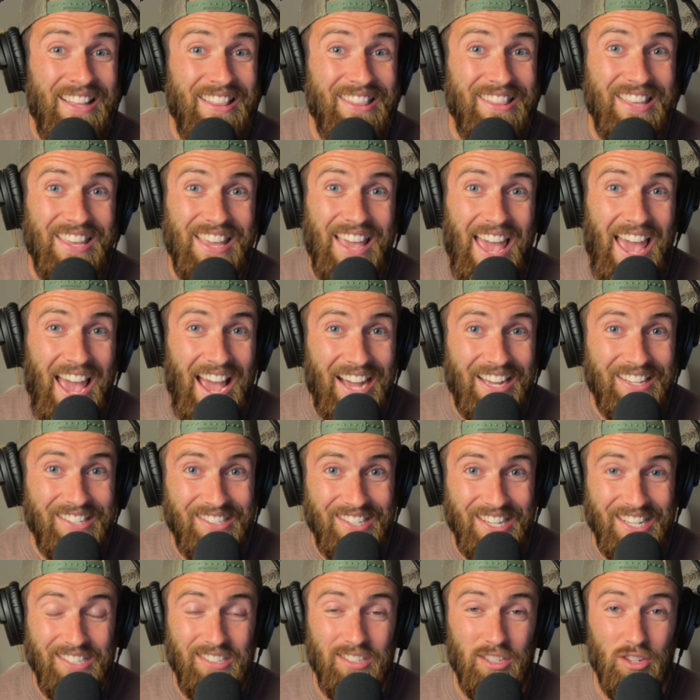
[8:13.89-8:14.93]
the
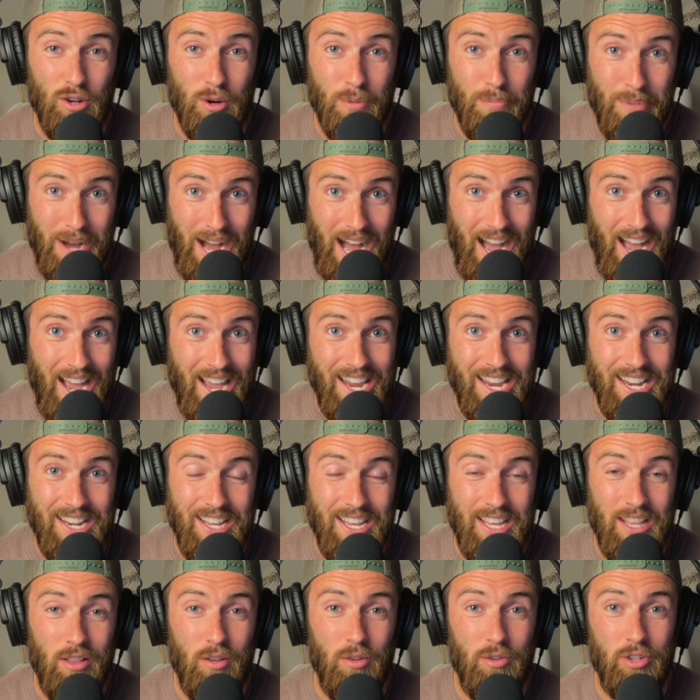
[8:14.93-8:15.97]
assets you're buying
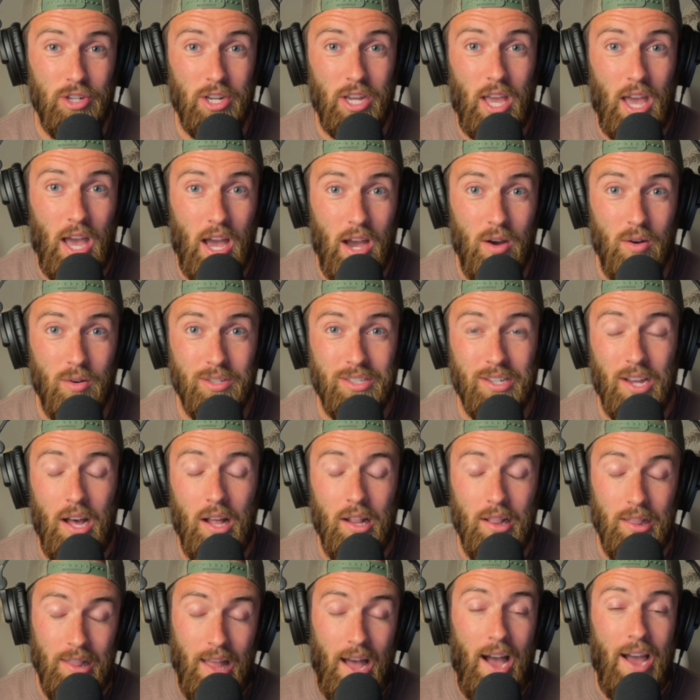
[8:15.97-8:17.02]
in those accounts
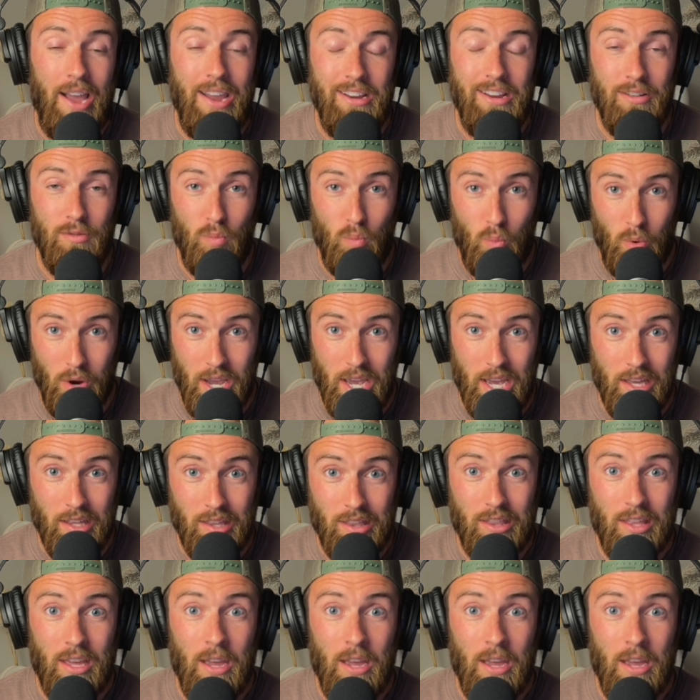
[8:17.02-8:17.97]
align with